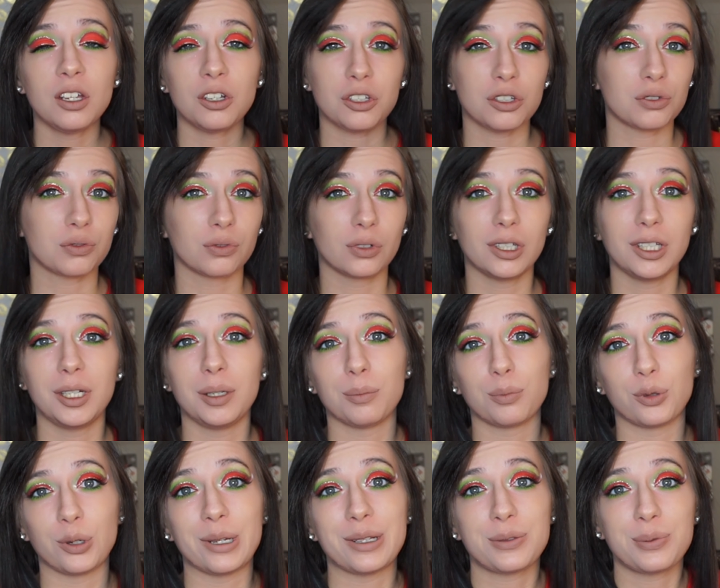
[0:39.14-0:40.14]
just really
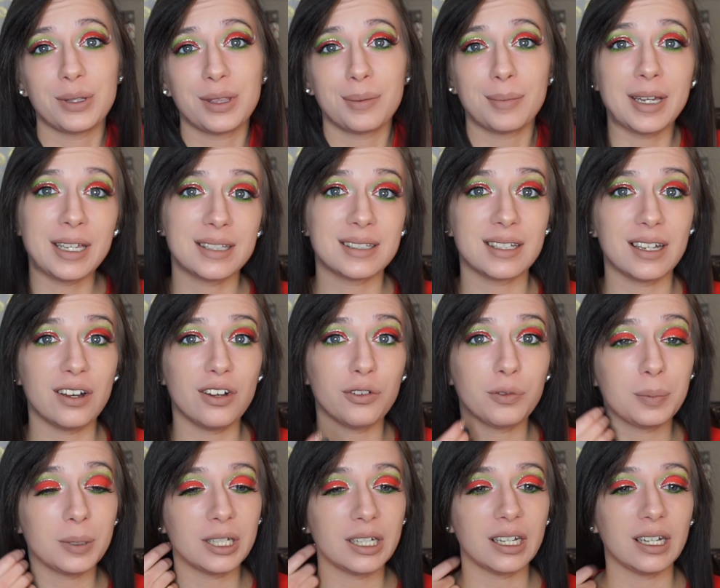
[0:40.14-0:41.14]
impressed with myself
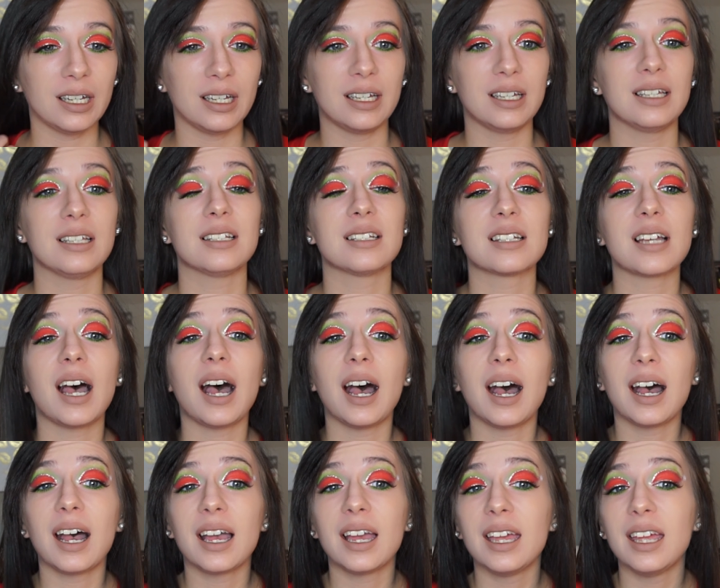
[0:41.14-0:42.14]
because
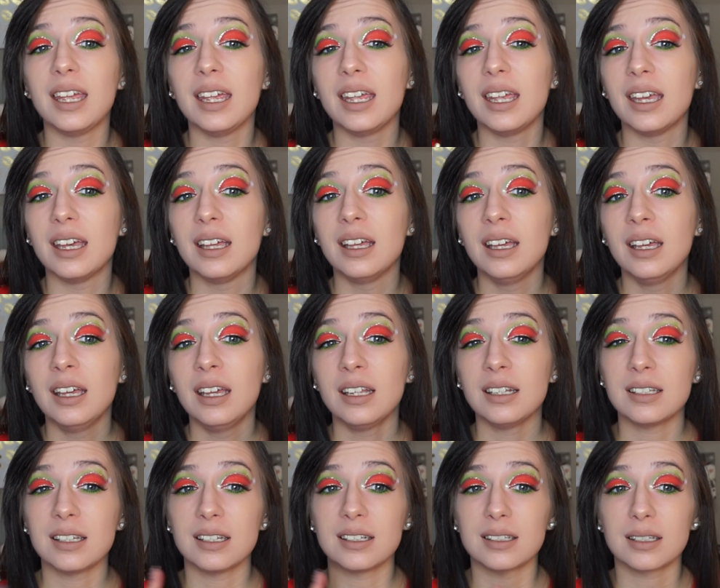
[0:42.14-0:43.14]
I
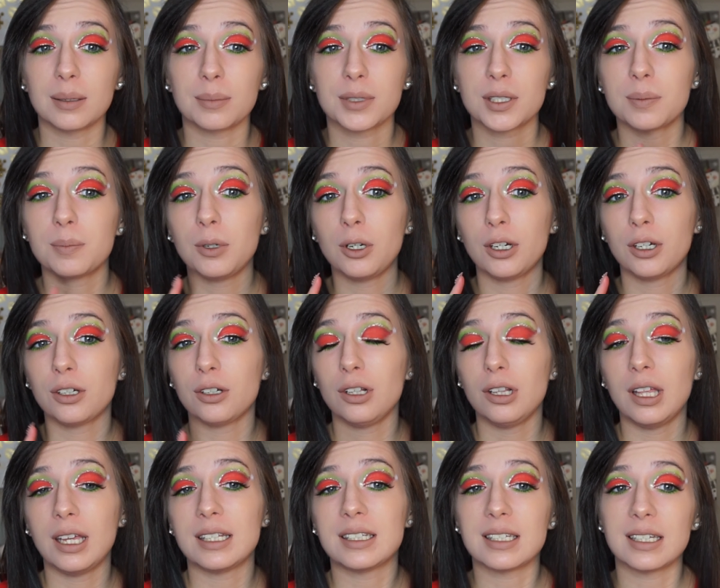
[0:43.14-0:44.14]
did some sparkle,
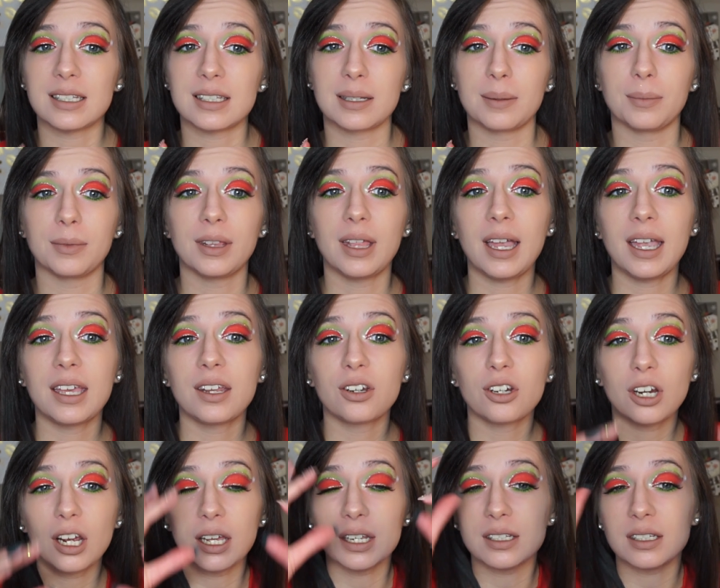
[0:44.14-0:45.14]
I did some liner,
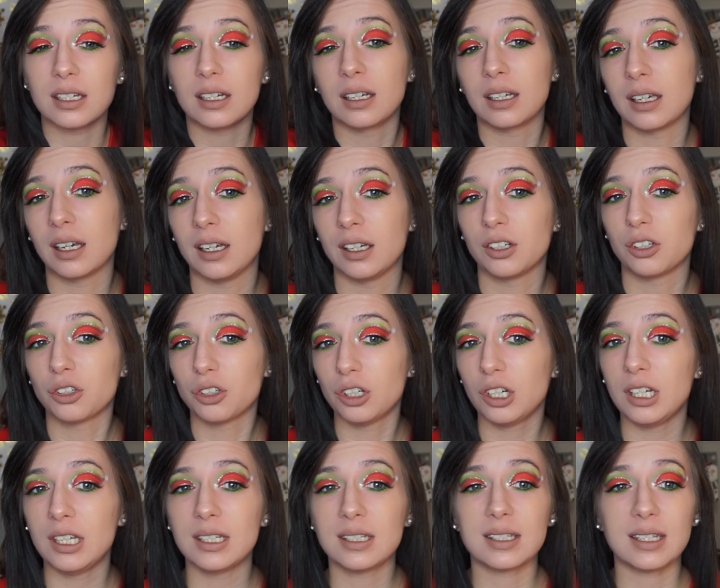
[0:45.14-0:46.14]
I did a cut
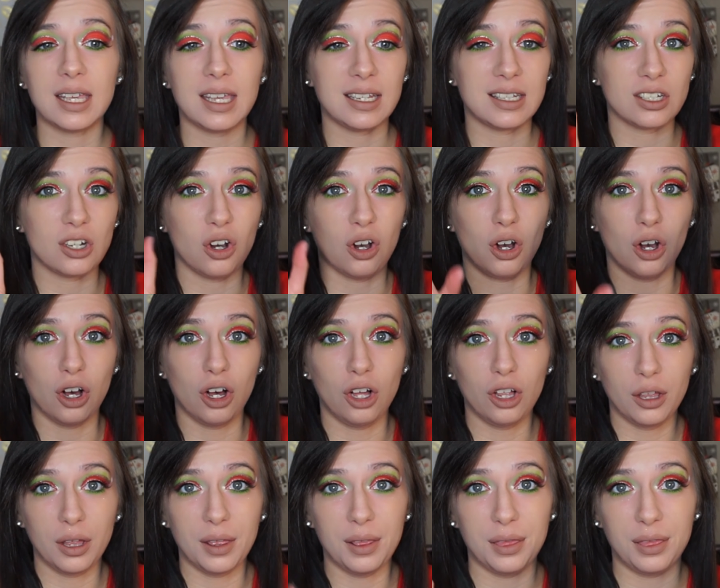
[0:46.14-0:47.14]
crease, it's
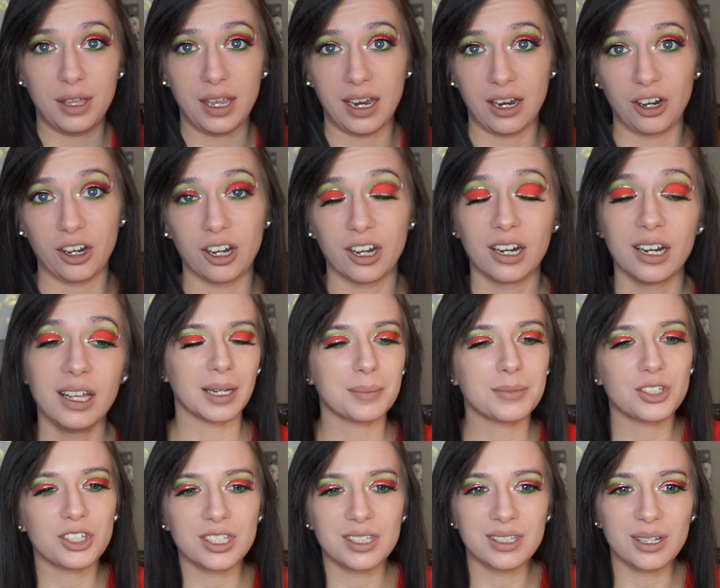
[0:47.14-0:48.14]
all there. I'm
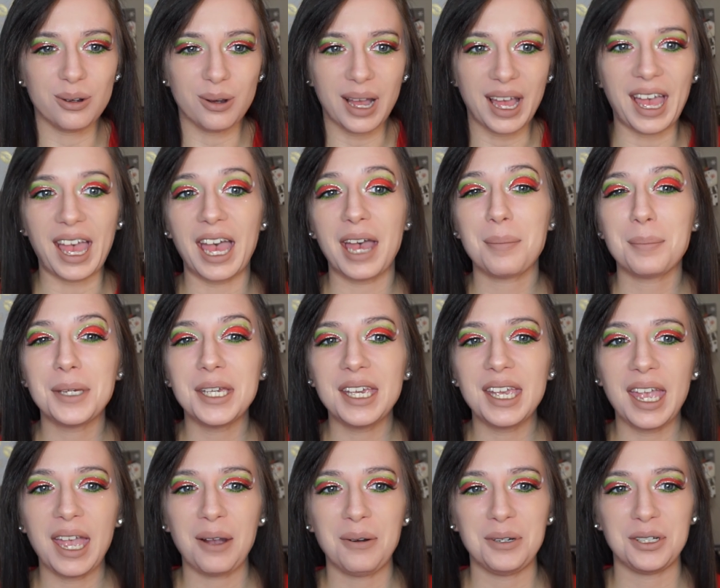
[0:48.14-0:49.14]
just so
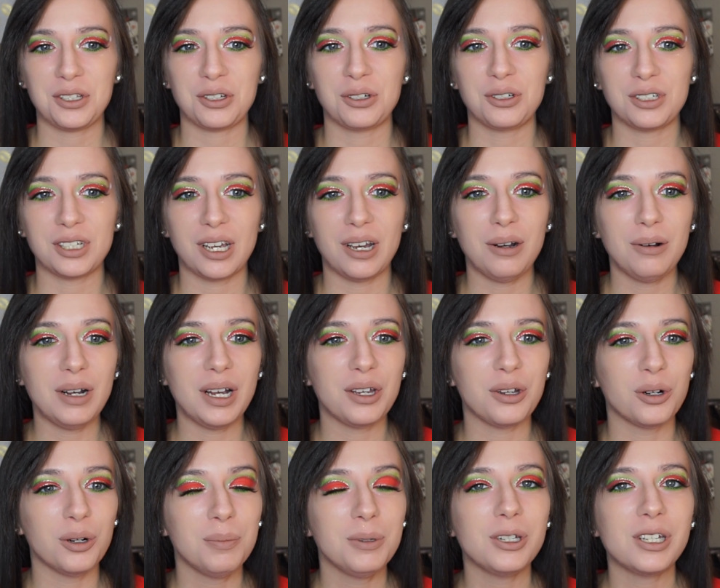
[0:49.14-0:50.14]
happy how it turned out. I
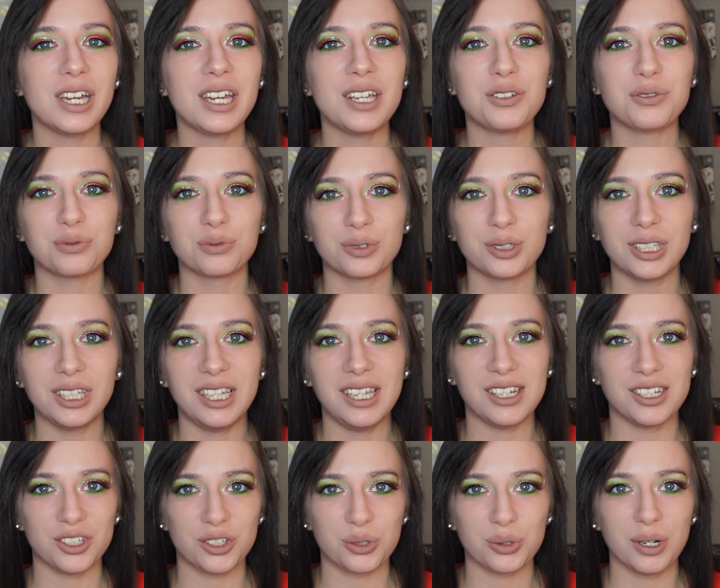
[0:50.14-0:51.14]
hope you guys really
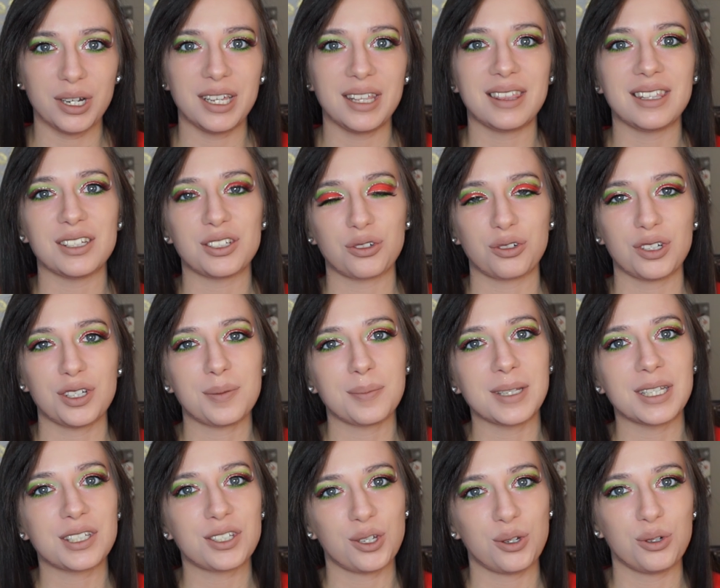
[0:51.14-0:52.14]
enjoyed this
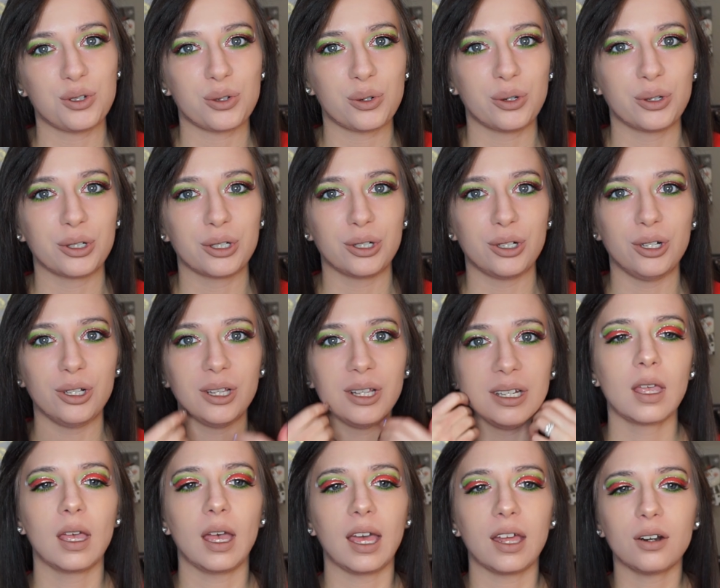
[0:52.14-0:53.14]
Christmas tutorial.
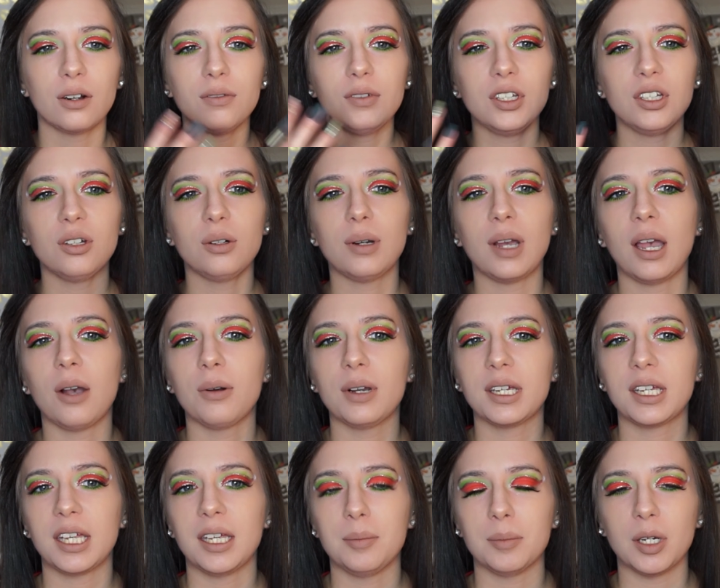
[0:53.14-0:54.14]
I don't even know how I
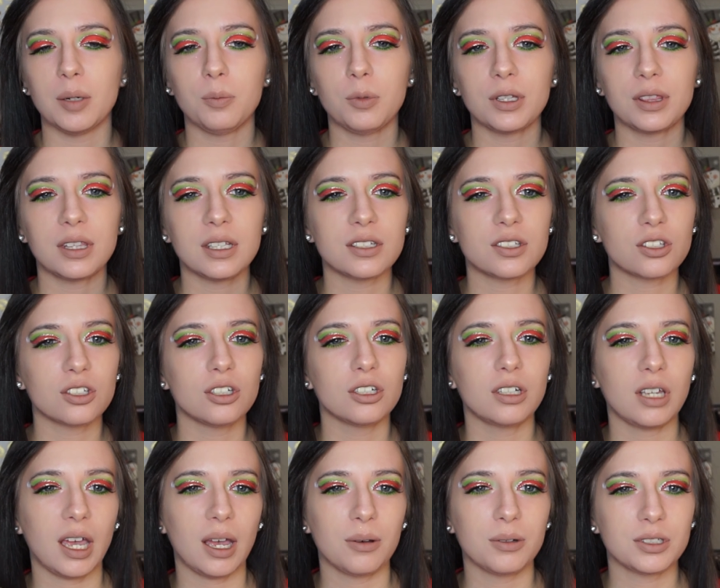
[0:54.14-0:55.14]
came up with this look.
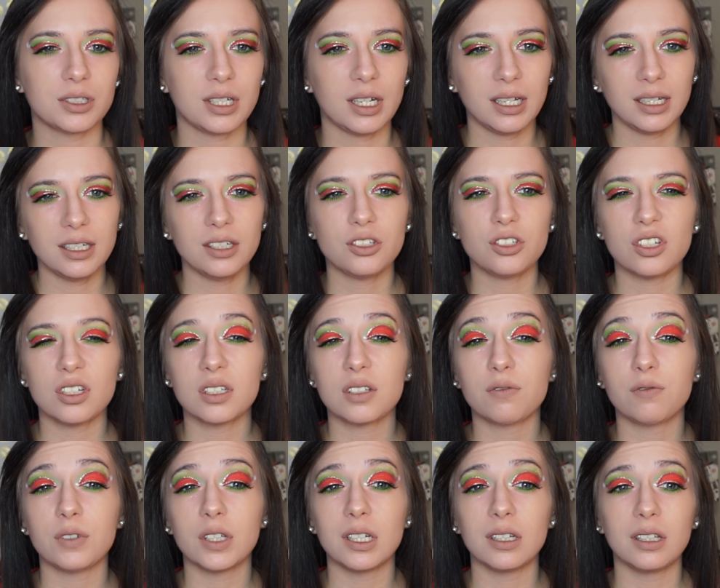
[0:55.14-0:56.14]
I was kind of just
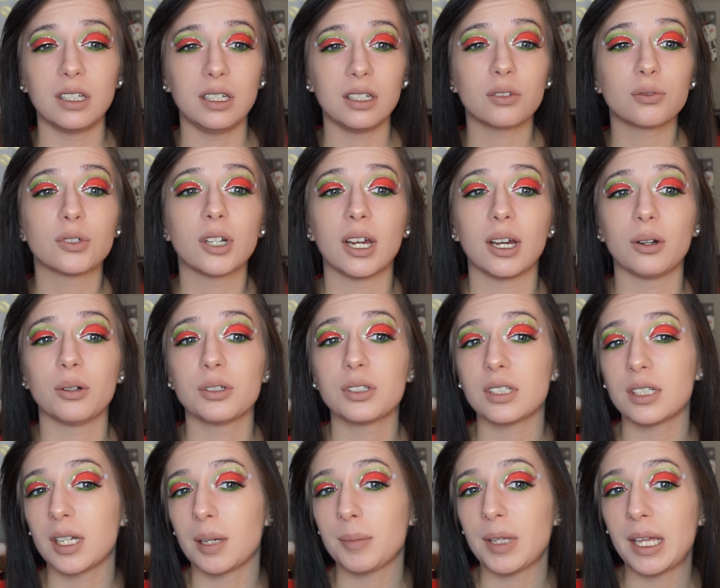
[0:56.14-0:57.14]
fiddling around
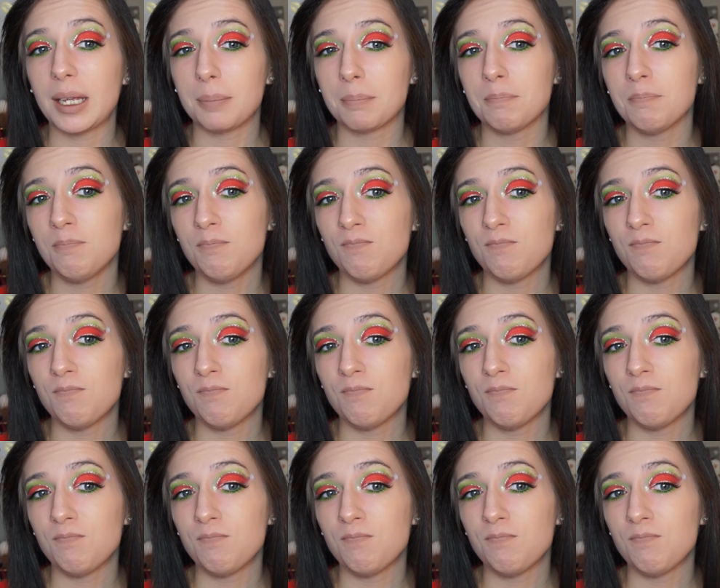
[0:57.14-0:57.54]
and I'm like,